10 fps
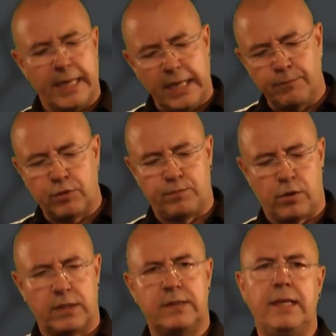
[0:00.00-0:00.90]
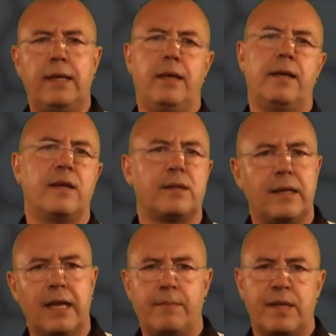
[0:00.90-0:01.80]
Input port D is a
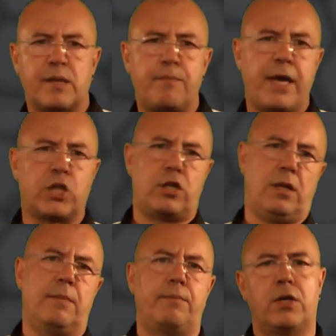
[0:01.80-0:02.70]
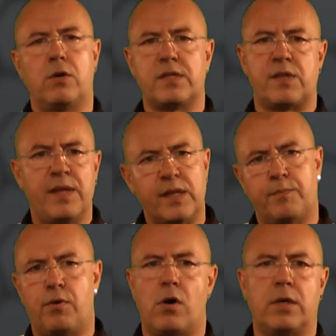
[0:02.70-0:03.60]
little bit special because this
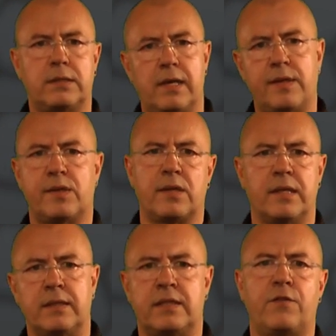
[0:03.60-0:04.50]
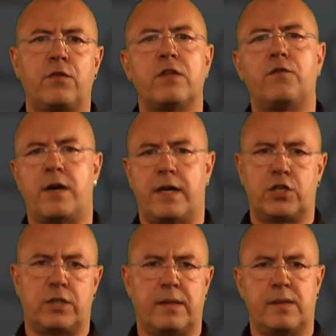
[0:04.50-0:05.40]
port has different
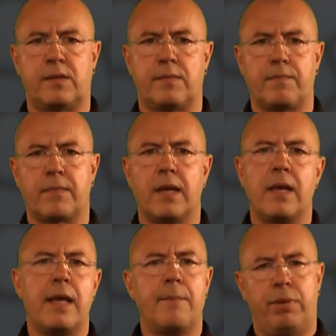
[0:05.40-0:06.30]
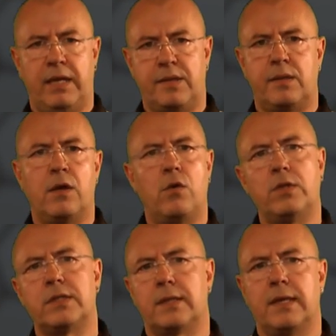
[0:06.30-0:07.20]
functions. Please
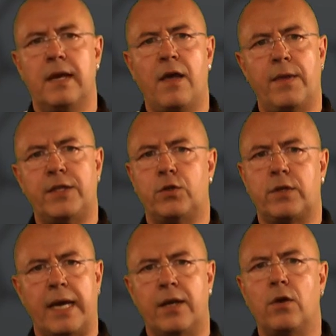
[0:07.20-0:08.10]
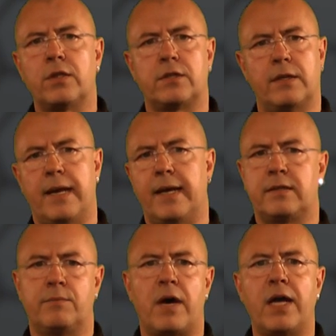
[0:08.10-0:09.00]
note that you cannot
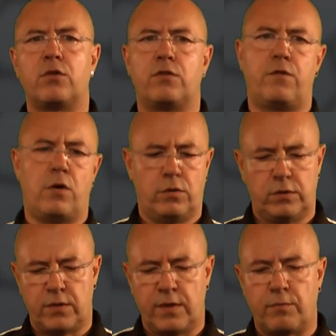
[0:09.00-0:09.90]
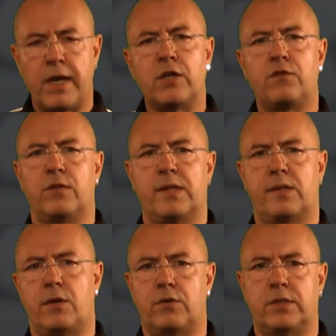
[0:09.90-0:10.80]
connect a microphone to the microphone
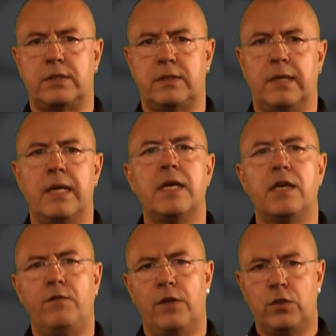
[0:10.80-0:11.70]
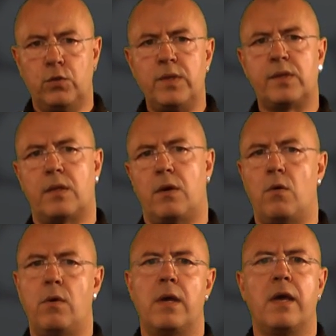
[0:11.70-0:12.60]
socket. If you do
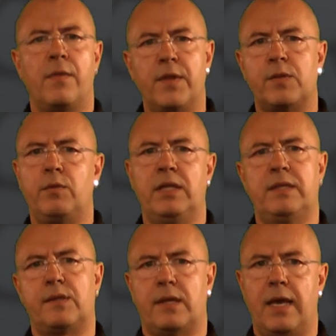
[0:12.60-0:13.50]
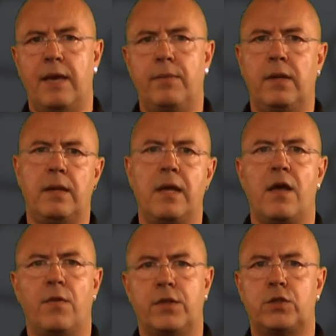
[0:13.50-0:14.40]
so, this will disable
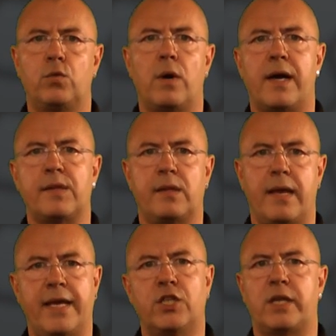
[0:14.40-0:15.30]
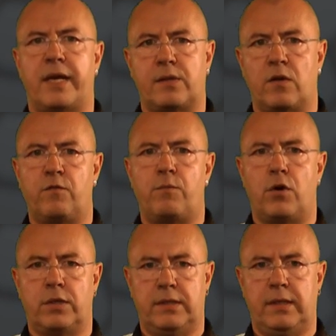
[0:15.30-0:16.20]
the two RCA jacks of
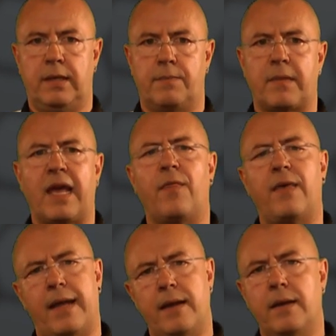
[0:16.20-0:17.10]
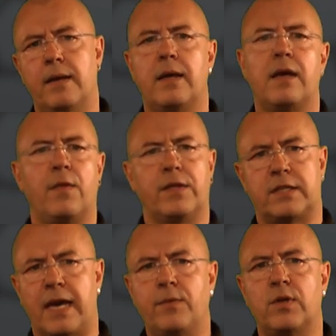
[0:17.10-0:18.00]
port D. And then the
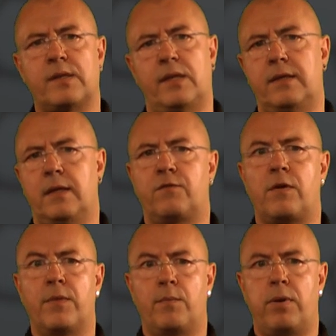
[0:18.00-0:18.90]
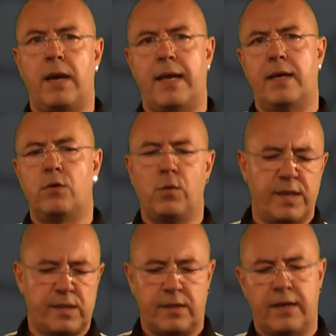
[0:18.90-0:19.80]
timecode signal from the player who
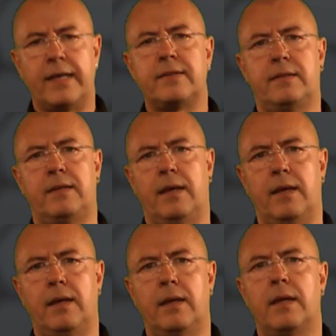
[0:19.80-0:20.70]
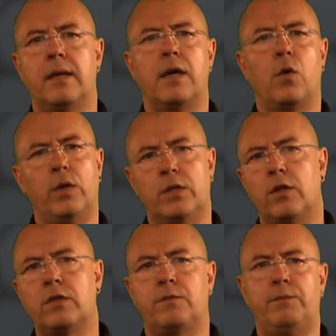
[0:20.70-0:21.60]
is connected here will
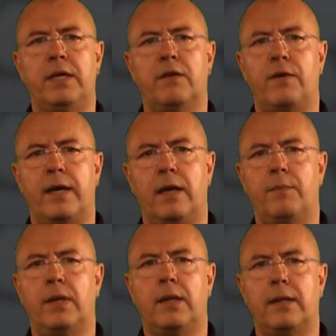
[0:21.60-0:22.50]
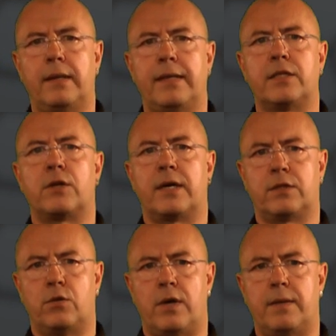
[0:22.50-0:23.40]
not be available in
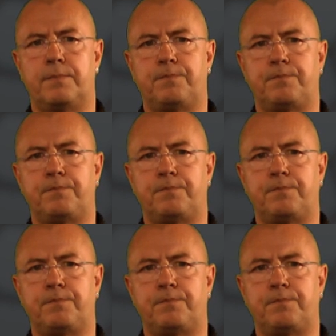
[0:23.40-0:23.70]
Traktor.